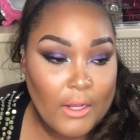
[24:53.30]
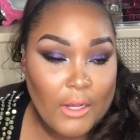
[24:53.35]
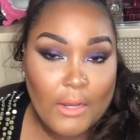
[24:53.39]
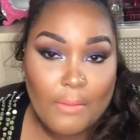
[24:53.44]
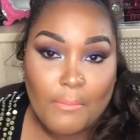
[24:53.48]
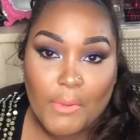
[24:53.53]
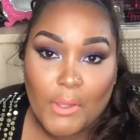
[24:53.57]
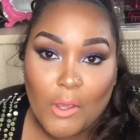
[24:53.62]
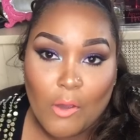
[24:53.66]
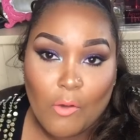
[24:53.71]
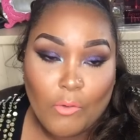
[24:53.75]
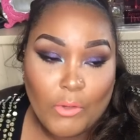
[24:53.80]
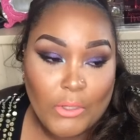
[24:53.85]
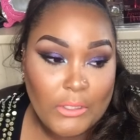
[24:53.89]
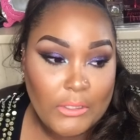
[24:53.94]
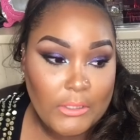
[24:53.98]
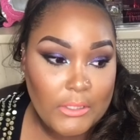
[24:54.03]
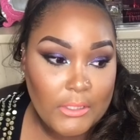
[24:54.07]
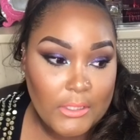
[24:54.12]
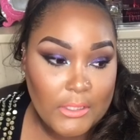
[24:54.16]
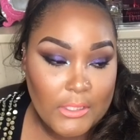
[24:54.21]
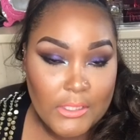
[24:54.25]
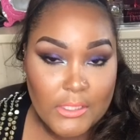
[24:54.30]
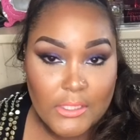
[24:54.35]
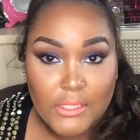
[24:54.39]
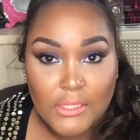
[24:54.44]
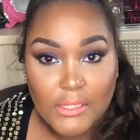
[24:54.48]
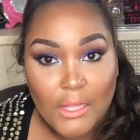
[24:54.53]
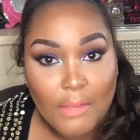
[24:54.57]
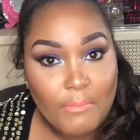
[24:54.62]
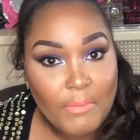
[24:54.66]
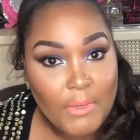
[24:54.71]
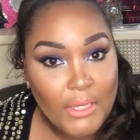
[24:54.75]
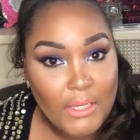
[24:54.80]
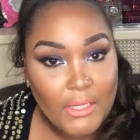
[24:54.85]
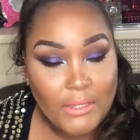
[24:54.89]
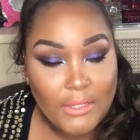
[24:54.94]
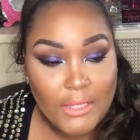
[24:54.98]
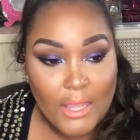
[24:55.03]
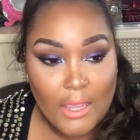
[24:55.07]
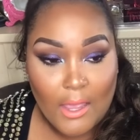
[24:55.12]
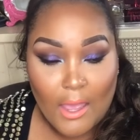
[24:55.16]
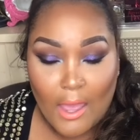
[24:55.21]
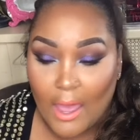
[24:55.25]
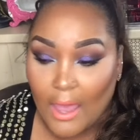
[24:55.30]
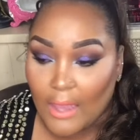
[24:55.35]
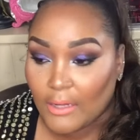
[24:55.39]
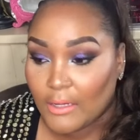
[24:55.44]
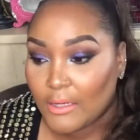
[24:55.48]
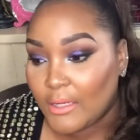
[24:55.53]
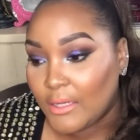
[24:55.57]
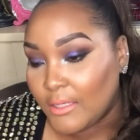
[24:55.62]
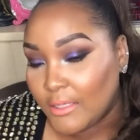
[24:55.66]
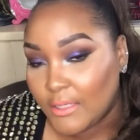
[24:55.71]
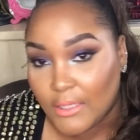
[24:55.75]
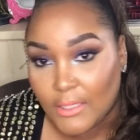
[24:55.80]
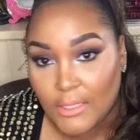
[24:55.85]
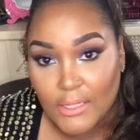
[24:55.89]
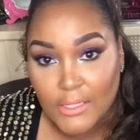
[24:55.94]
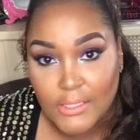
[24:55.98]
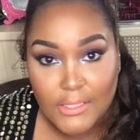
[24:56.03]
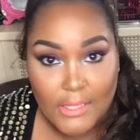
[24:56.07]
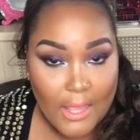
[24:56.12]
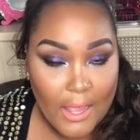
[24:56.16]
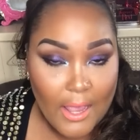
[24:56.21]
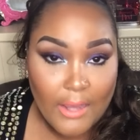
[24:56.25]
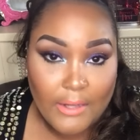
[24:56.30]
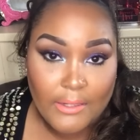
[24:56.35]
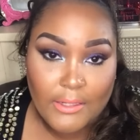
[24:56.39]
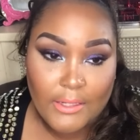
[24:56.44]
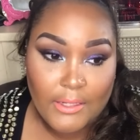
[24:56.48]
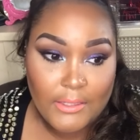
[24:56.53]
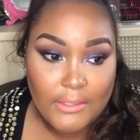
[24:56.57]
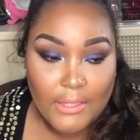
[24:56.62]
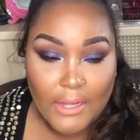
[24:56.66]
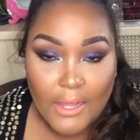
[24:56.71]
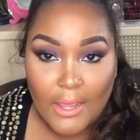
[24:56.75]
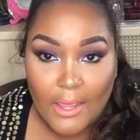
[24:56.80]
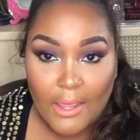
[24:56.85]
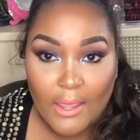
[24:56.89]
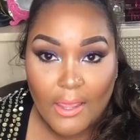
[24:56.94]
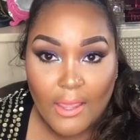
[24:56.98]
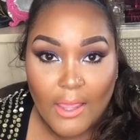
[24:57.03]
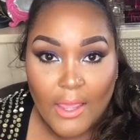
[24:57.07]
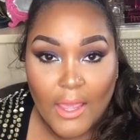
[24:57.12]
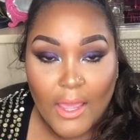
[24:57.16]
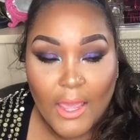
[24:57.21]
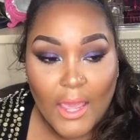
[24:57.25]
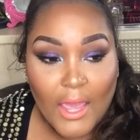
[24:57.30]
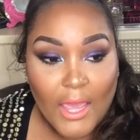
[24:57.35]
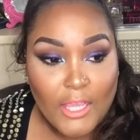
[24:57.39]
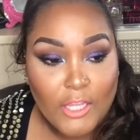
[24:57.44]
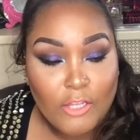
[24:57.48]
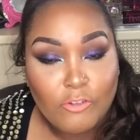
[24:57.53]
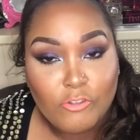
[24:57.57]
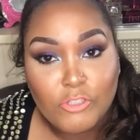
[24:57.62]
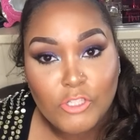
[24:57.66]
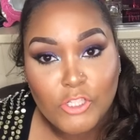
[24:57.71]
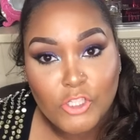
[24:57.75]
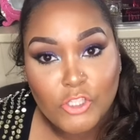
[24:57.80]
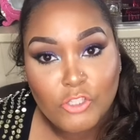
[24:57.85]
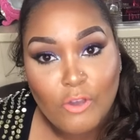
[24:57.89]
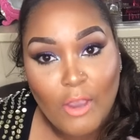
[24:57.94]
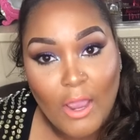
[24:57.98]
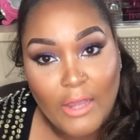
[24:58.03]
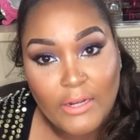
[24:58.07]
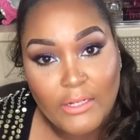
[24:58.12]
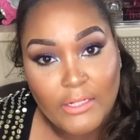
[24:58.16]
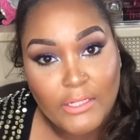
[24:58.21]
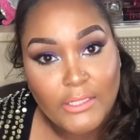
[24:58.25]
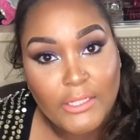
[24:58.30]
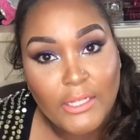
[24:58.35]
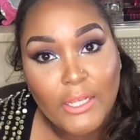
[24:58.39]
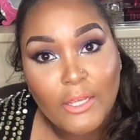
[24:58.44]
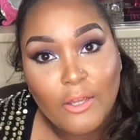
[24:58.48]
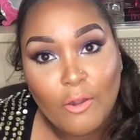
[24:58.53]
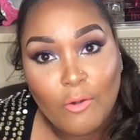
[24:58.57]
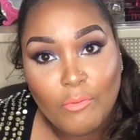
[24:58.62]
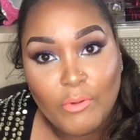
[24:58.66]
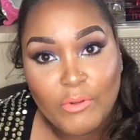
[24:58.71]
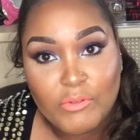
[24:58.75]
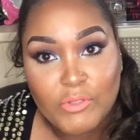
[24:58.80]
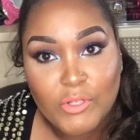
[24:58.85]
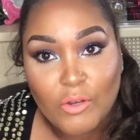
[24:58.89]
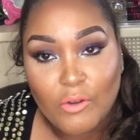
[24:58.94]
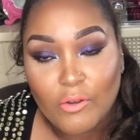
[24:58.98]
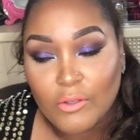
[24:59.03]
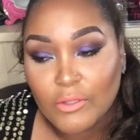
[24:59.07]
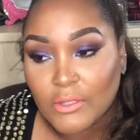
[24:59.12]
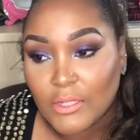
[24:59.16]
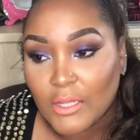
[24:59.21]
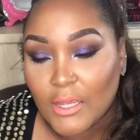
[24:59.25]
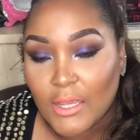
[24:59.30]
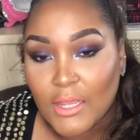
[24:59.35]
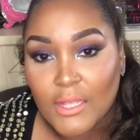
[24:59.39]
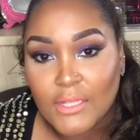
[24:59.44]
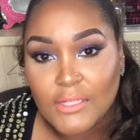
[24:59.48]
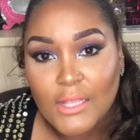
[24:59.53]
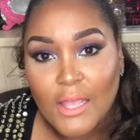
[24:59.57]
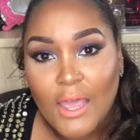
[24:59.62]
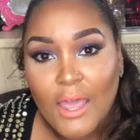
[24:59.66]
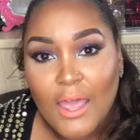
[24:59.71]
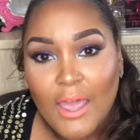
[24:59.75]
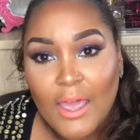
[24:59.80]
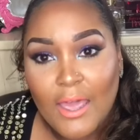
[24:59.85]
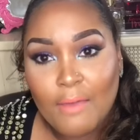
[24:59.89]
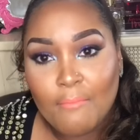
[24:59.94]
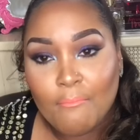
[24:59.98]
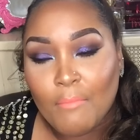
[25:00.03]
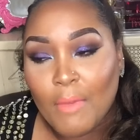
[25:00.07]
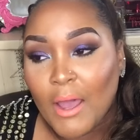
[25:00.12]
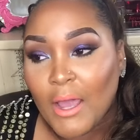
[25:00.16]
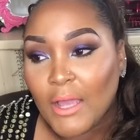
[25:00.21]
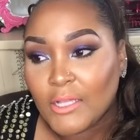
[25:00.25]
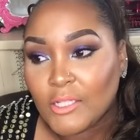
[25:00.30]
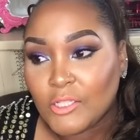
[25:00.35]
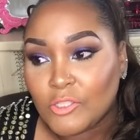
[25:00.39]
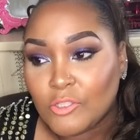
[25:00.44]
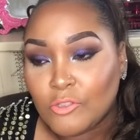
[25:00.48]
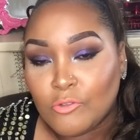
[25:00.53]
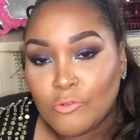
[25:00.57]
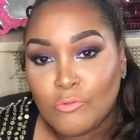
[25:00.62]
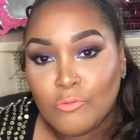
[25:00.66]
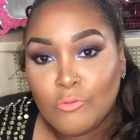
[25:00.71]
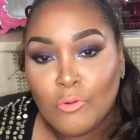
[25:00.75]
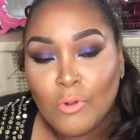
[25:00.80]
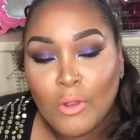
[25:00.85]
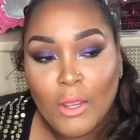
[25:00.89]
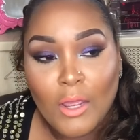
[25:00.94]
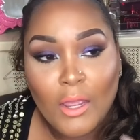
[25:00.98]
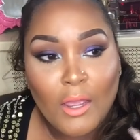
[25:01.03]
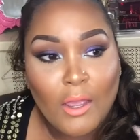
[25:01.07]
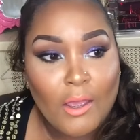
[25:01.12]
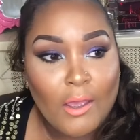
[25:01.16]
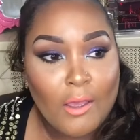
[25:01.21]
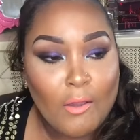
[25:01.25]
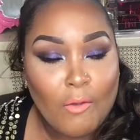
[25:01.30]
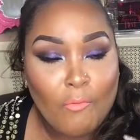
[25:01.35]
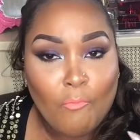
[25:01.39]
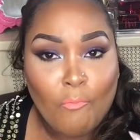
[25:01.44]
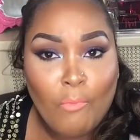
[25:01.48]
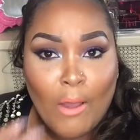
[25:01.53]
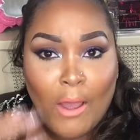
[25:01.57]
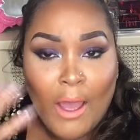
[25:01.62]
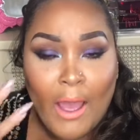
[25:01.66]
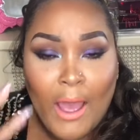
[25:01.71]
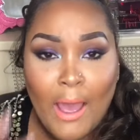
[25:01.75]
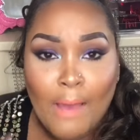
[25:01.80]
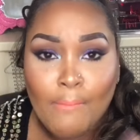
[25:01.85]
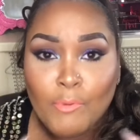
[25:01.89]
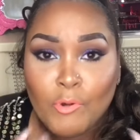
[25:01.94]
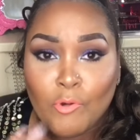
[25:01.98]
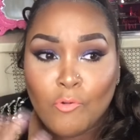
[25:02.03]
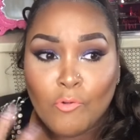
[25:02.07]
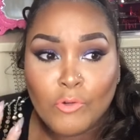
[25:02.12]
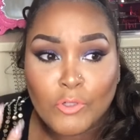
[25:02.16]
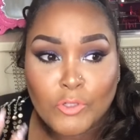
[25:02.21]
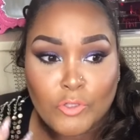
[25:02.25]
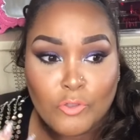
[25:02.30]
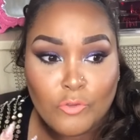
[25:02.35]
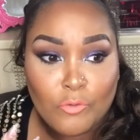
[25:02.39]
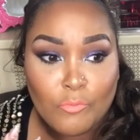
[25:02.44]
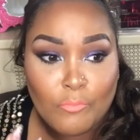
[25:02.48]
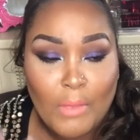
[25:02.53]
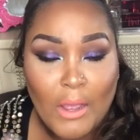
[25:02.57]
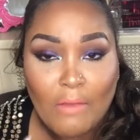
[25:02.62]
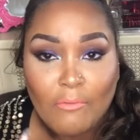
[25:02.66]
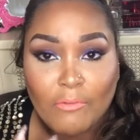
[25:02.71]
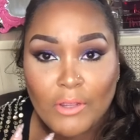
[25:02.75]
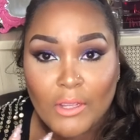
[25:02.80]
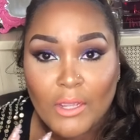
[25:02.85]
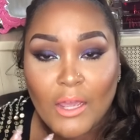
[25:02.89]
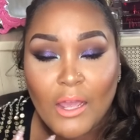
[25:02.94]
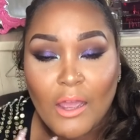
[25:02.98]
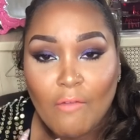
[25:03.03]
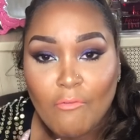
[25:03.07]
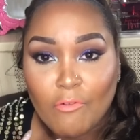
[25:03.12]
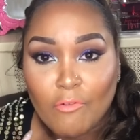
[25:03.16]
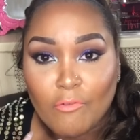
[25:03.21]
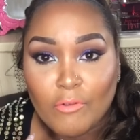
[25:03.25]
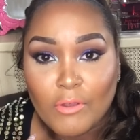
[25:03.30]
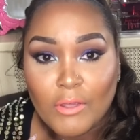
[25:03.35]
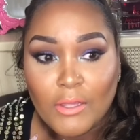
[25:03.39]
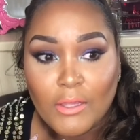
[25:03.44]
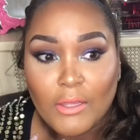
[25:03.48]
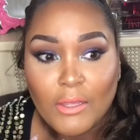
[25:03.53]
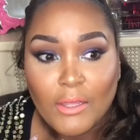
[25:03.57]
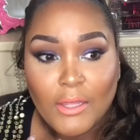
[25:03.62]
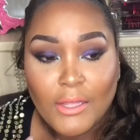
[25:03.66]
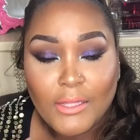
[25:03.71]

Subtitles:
Let me go eat this. Let me eat that. I need this. I need that. And you're just trying to deal with certain things. And mind you, while I'm going through my recovery,